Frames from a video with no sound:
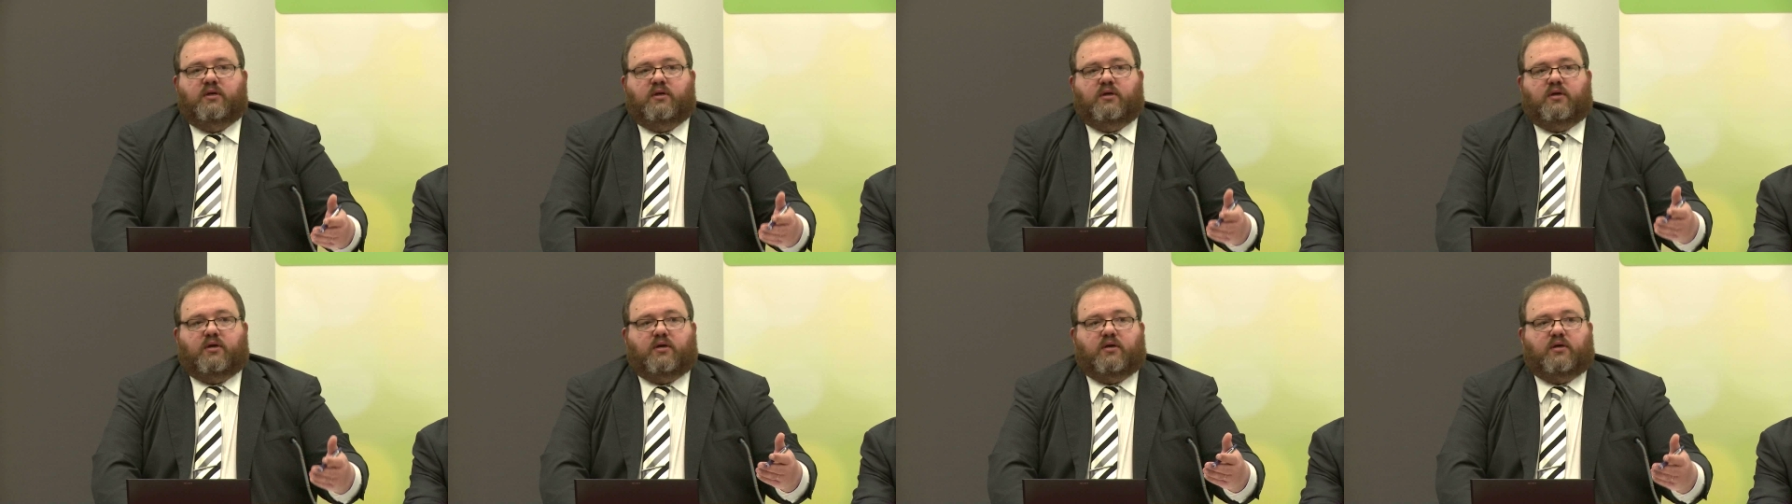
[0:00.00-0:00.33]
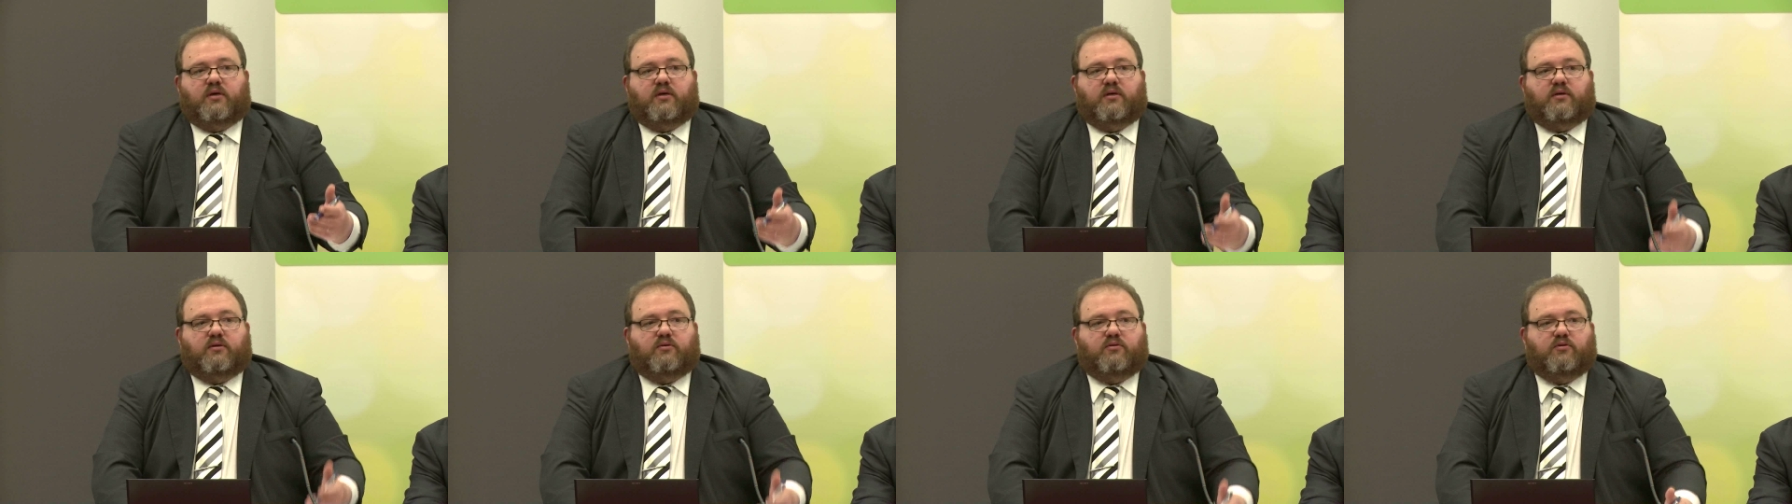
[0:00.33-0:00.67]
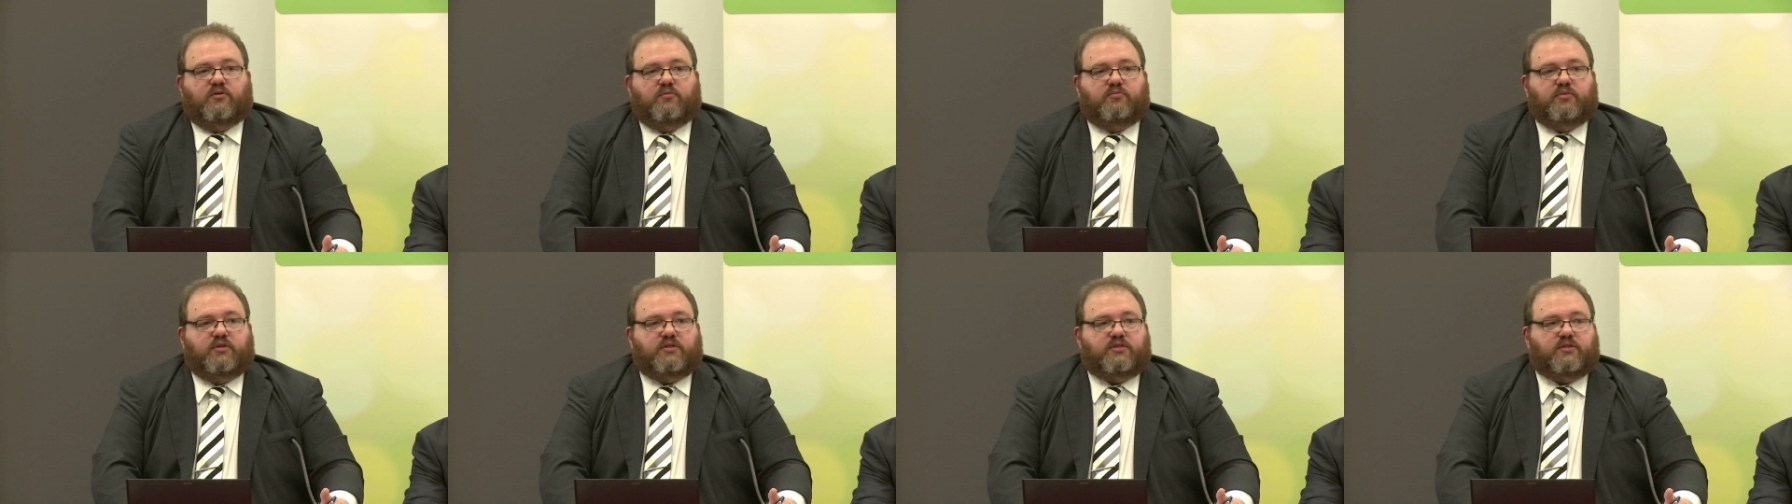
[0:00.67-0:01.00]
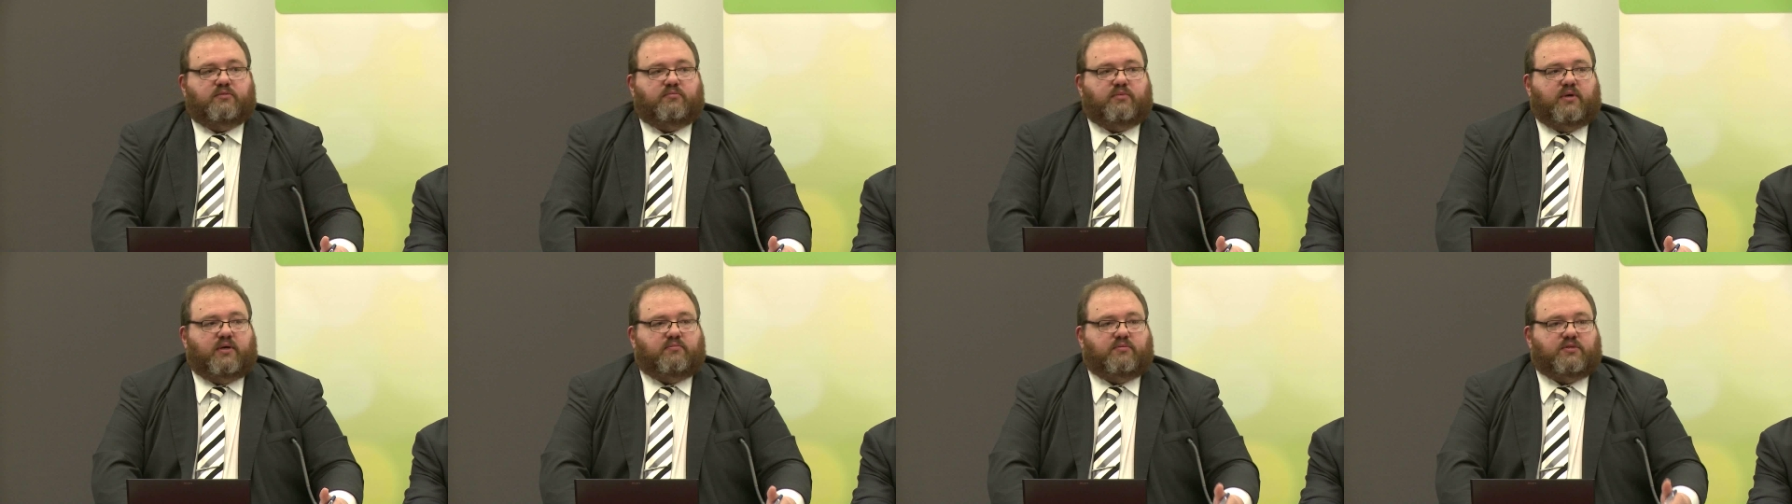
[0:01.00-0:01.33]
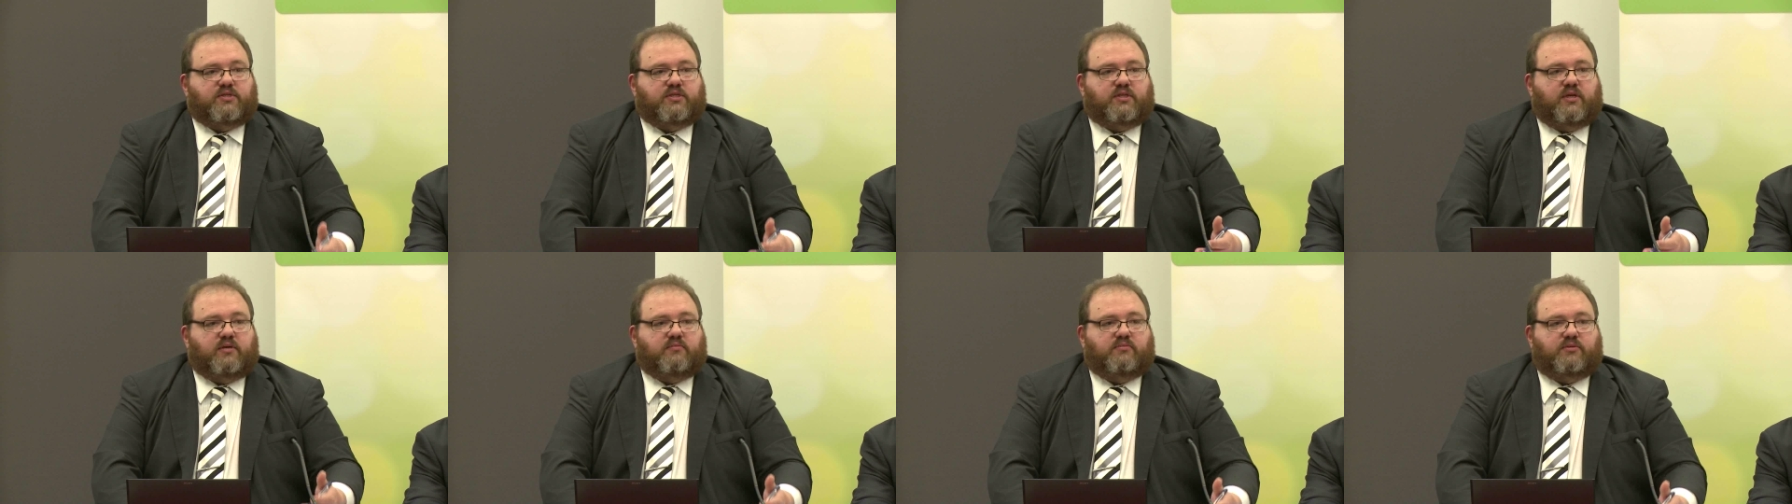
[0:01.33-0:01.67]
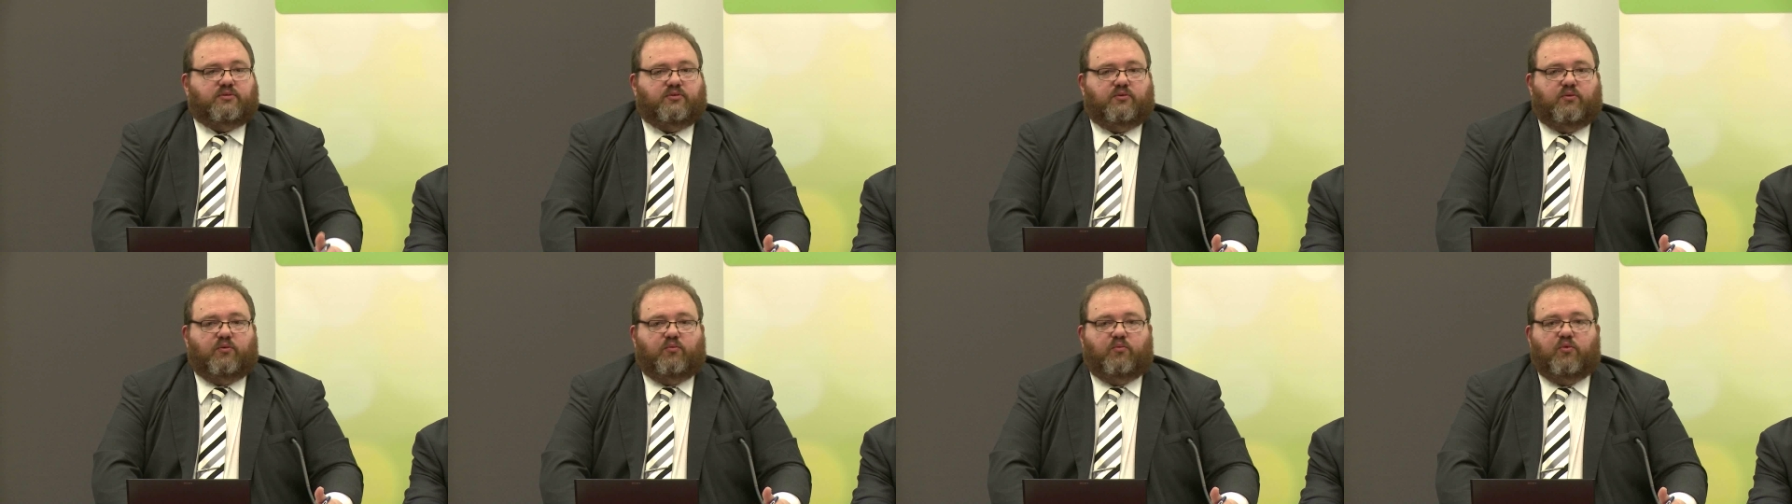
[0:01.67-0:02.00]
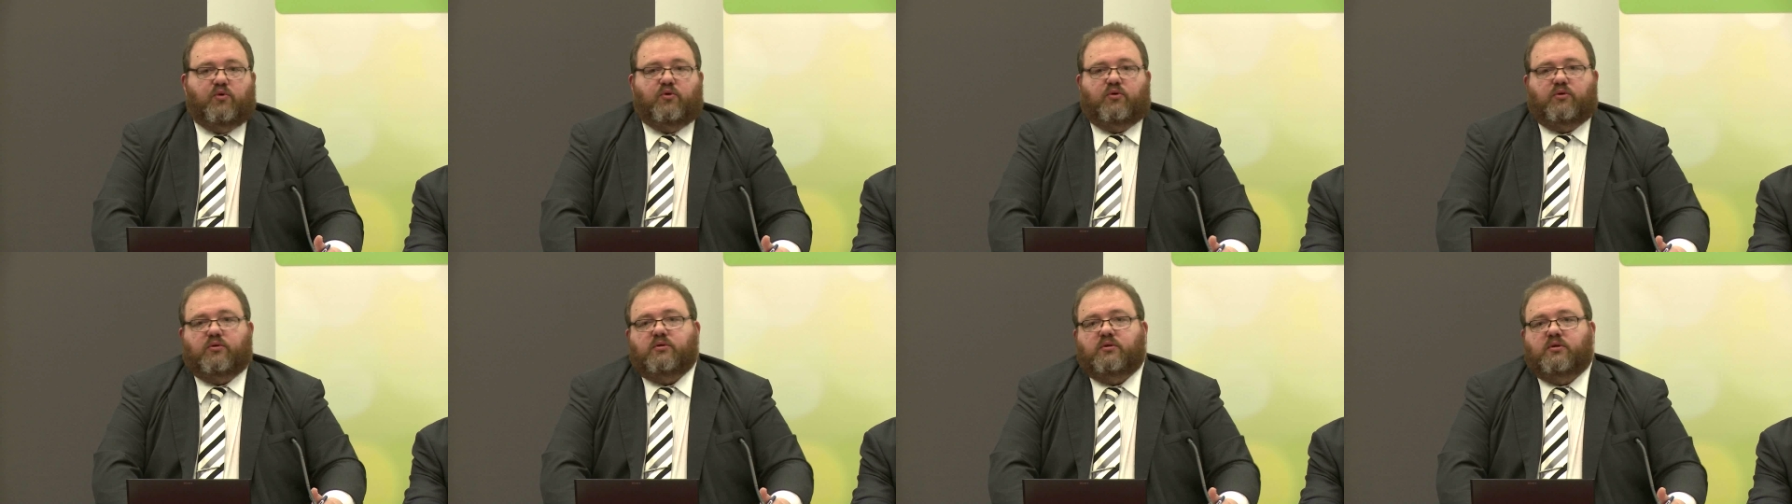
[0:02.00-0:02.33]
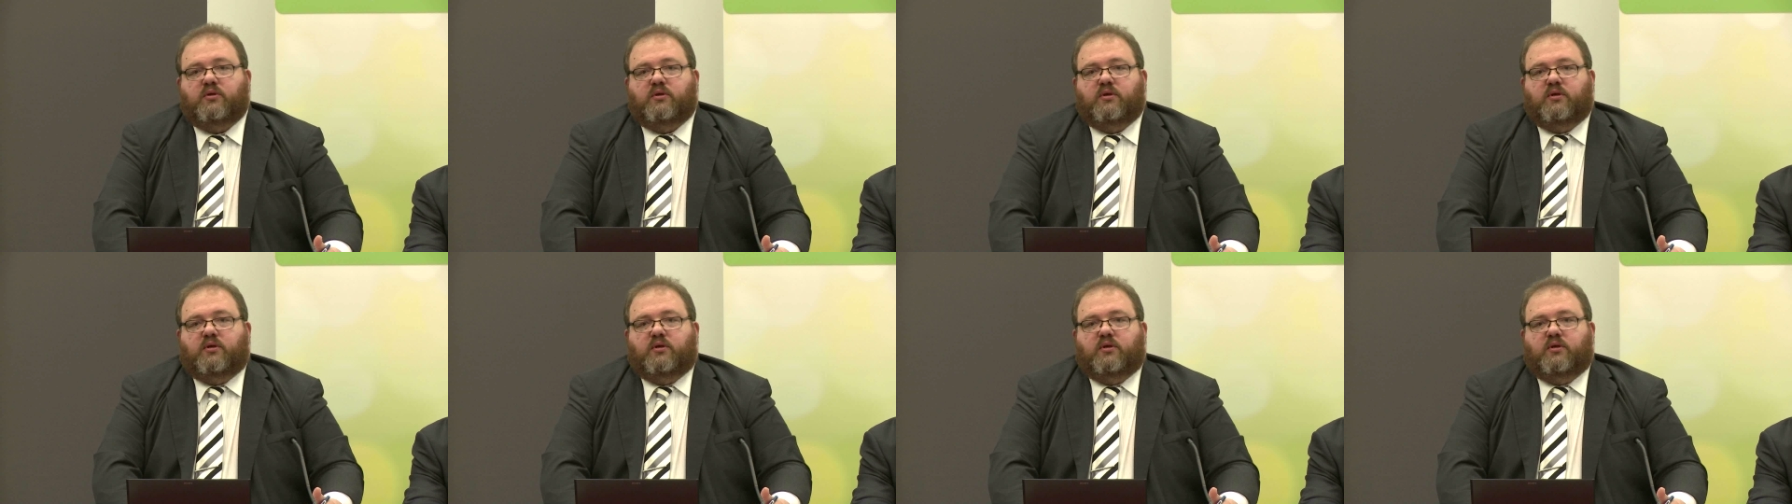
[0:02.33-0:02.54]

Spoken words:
or a piece of paper stapled to a wall.